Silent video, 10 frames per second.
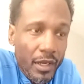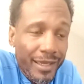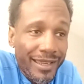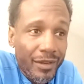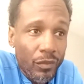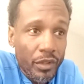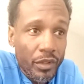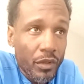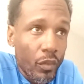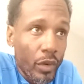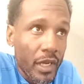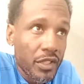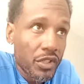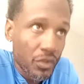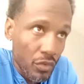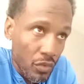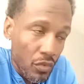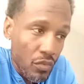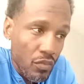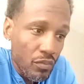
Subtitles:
And one of the ways to